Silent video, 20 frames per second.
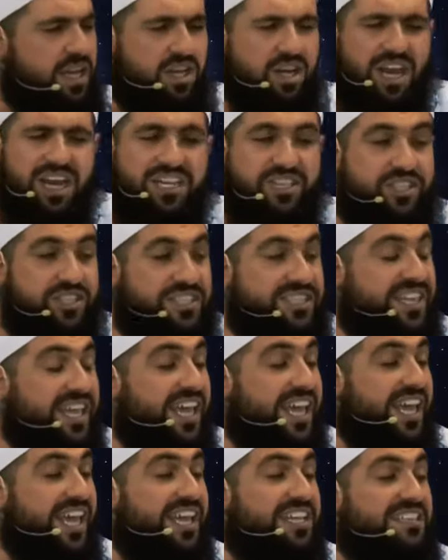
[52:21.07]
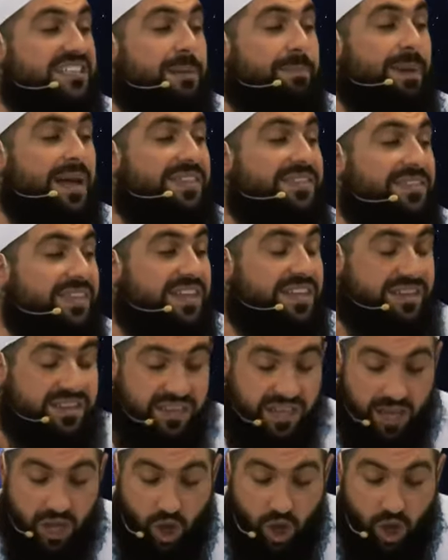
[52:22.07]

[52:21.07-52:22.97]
knowledge is there, it's abundant.